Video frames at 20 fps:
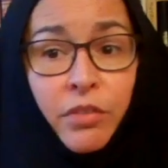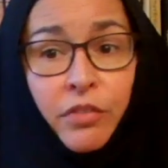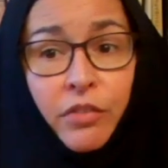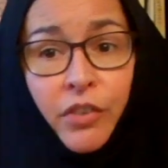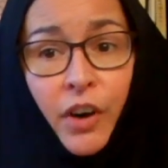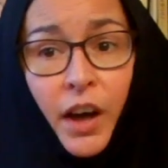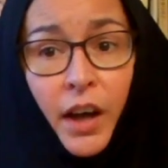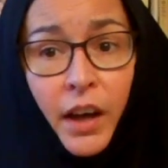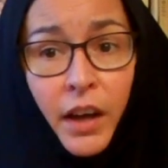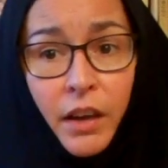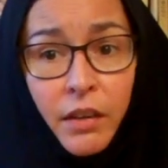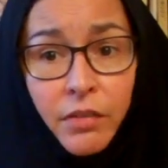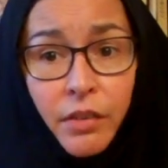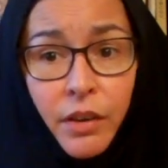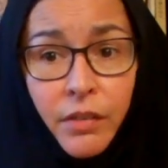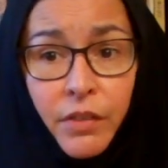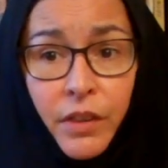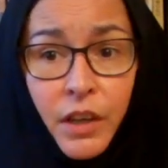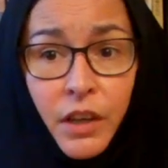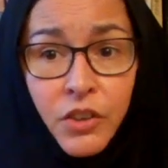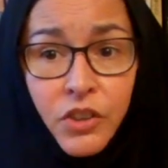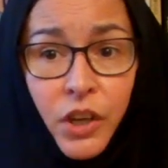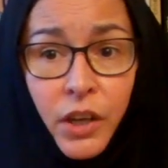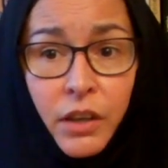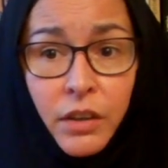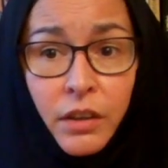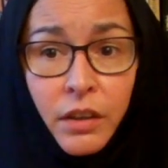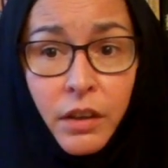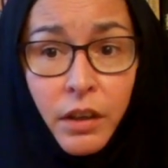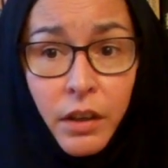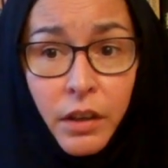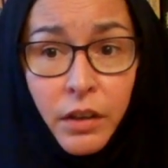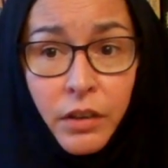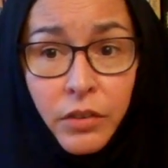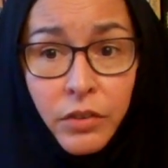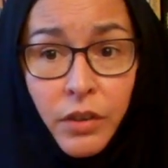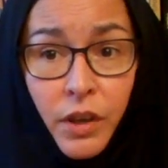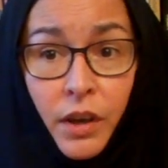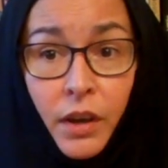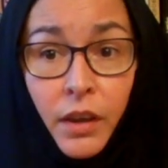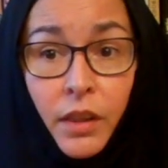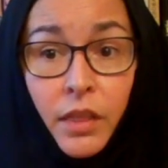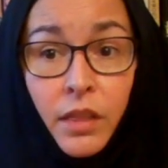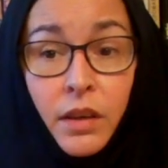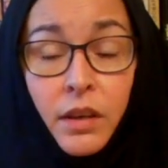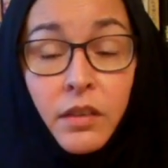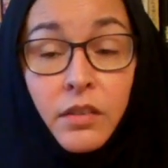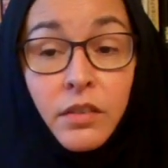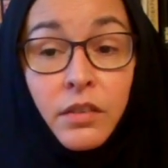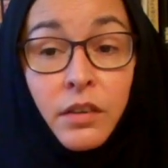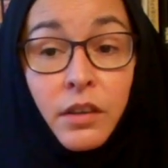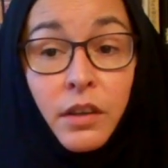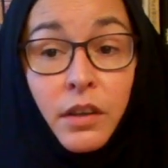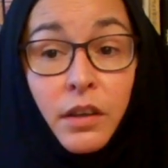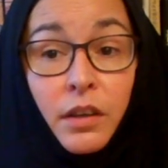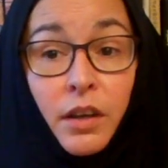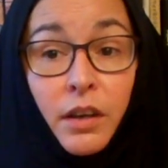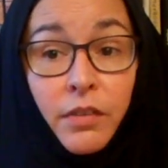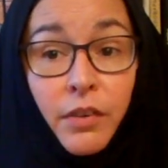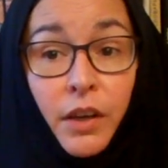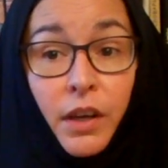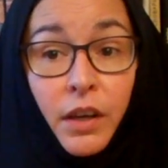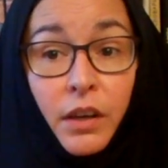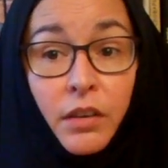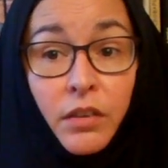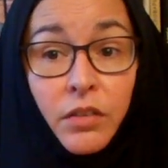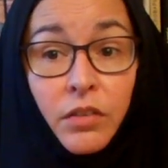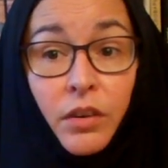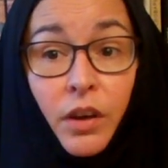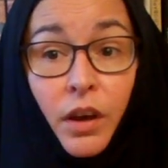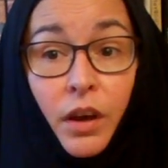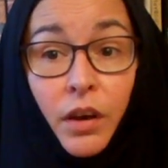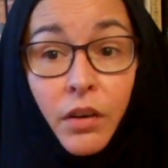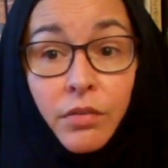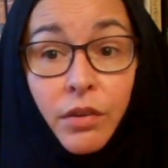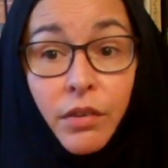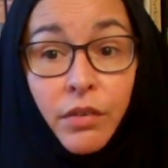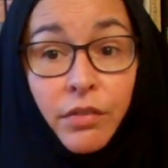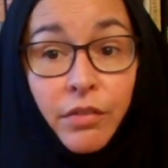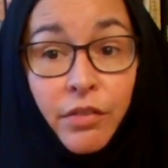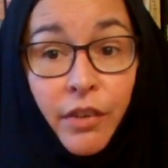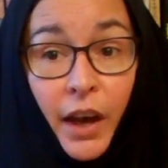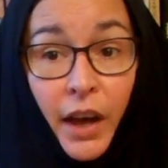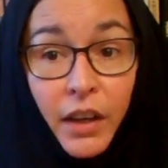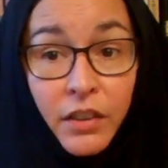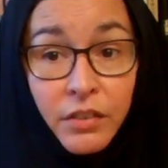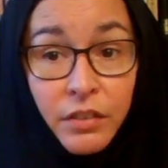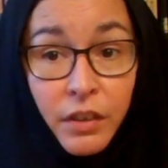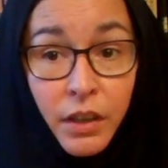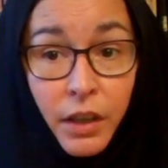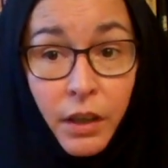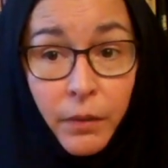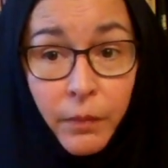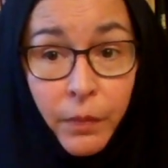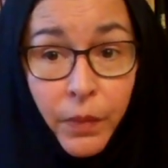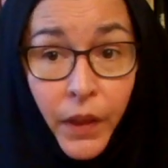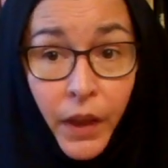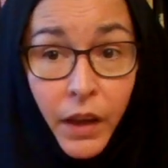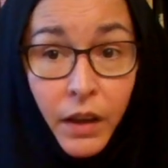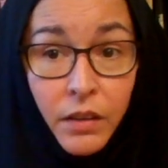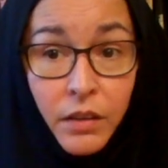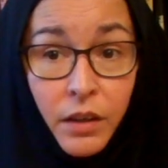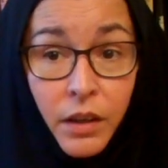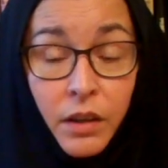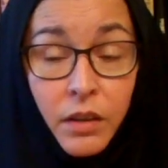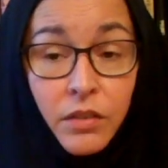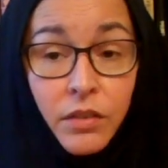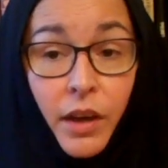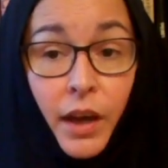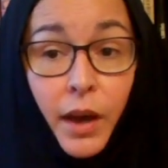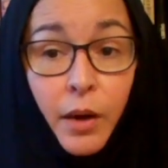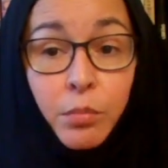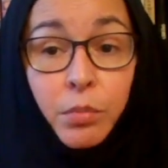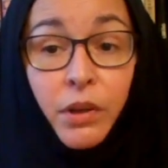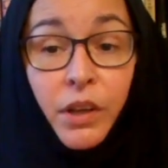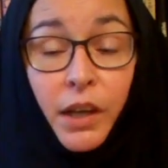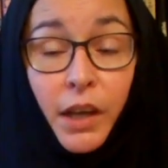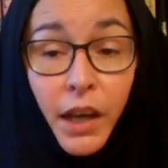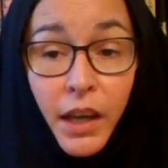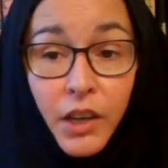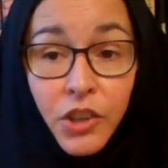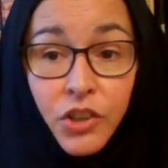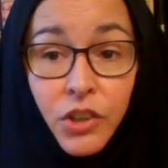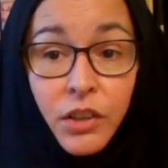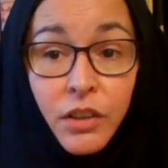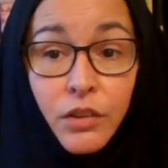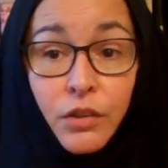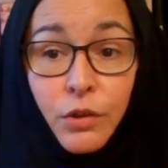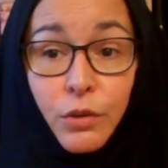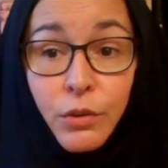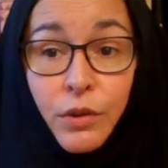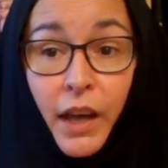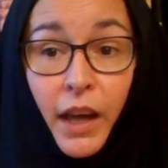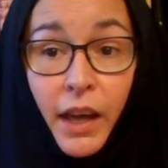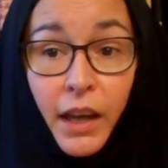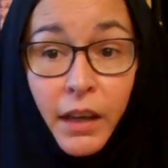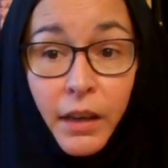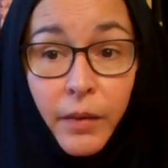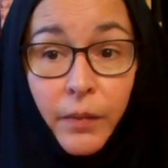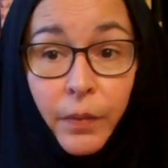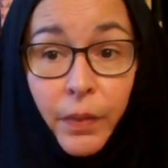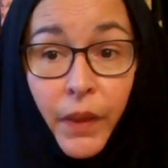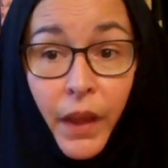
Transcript: 5 of the agenda is the significance of fasting and its application today.